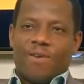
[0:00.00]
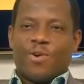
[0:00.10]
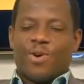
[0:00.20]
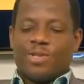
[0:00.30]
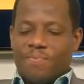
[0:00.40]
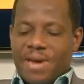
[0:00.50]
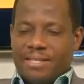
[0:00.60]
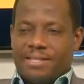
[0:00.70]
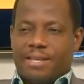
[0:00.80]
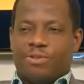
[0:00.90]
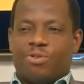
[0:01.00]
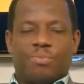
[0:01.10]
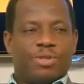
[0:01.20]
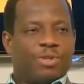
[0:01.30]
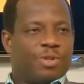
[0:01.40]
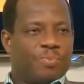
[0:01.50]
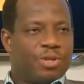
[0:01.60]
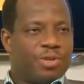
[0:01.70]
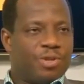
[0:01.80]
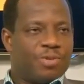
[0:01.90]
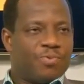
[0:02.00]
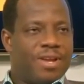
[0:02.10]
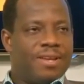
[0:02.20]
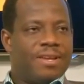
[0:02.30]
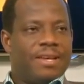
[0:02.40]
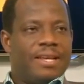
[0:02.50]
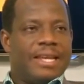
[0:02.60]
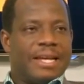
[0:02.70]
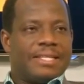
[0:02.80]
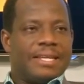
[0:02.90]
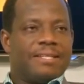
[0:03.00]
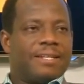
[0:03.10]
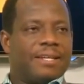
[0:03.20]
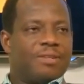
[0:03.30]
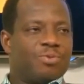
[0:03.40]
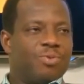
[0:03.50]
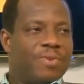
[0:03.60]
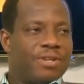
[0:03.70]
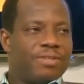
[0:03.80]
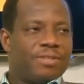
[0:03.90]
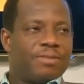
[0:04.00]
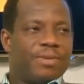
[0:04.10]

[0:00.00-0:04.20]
Of course, men tend to be suspicious when the attention is too much,